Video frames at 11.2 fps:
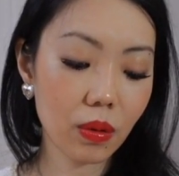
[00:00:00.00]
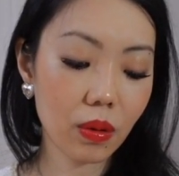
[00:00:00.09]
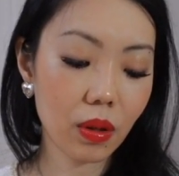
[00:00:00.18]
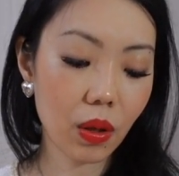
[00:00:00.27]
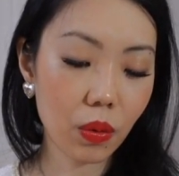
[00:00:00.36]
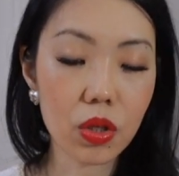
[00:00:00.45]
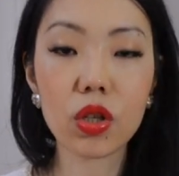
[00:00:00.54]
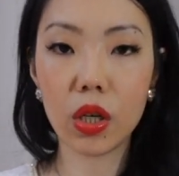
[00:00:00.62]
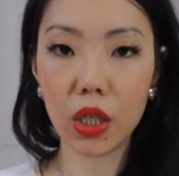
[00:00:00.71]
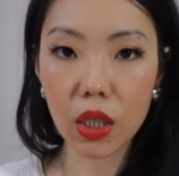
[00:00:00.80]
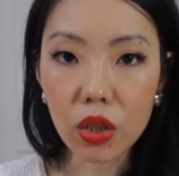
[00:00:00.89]
they were
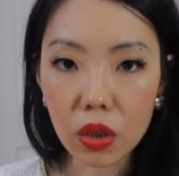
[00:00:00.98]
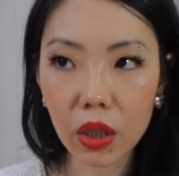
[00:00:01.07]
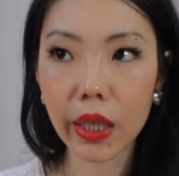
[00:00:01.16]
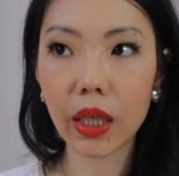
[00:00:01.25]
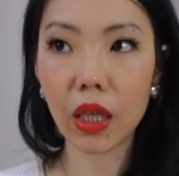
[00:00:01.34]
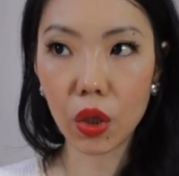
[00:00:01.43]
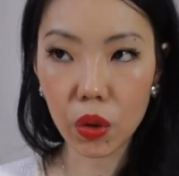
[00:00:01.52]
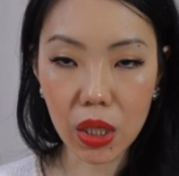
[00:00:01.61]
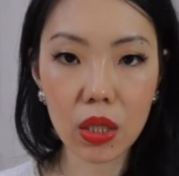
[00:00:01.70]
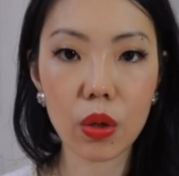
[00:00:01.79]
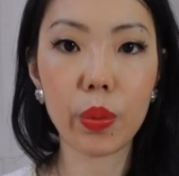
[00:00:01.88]
starting to like
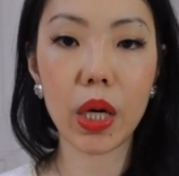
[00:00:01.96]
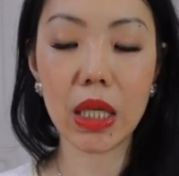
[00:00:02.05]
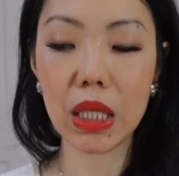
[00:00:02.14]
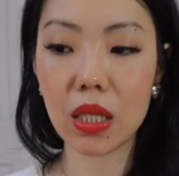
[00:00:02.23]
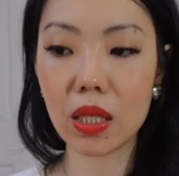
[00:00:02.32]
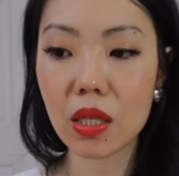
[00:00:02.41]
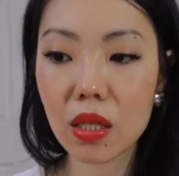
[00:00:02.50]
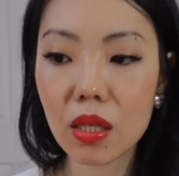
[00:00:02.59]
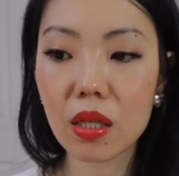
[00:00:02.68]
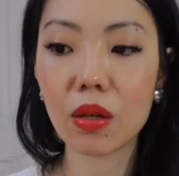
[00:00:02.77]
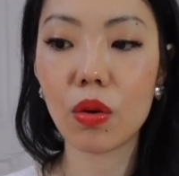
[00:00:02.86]
increase their
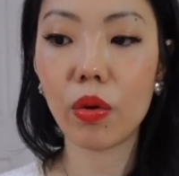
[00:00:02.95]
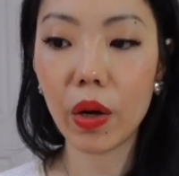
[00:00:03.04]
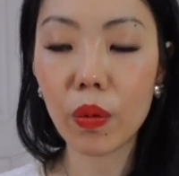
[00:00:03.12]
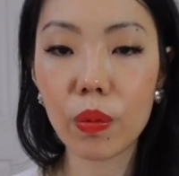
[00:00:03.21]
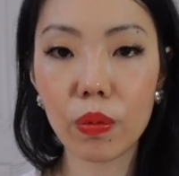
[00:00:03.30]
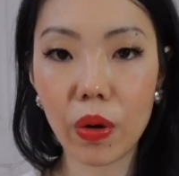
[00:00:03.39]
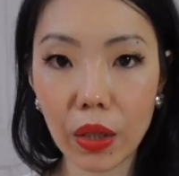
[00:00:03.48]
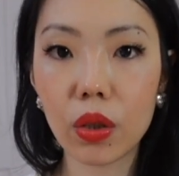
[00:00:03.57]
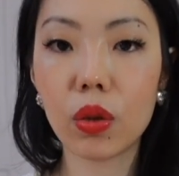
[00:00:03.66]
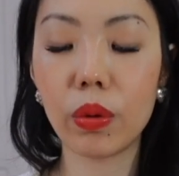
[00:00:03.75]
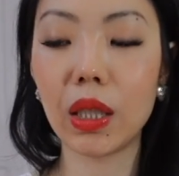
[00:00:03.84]
prices quite
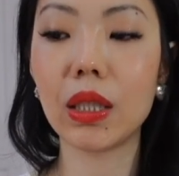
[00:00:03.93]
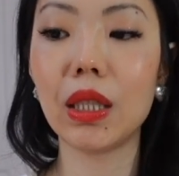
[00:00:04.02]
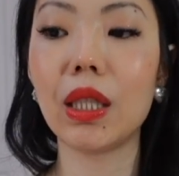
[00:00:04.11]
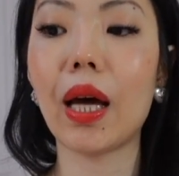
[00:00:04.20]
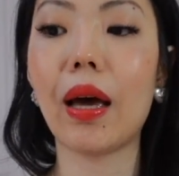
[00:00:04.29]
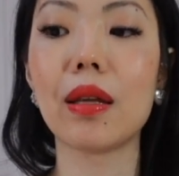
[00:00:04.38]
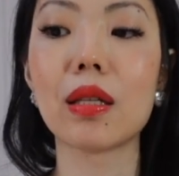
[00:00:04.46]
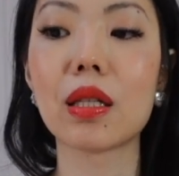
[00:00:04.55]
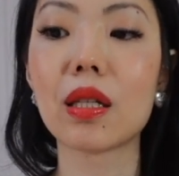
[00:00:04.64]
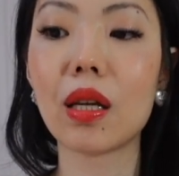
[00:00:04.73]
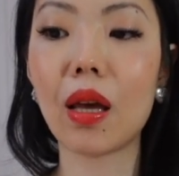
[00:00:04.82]
rather quickly
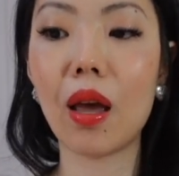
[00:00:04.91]
and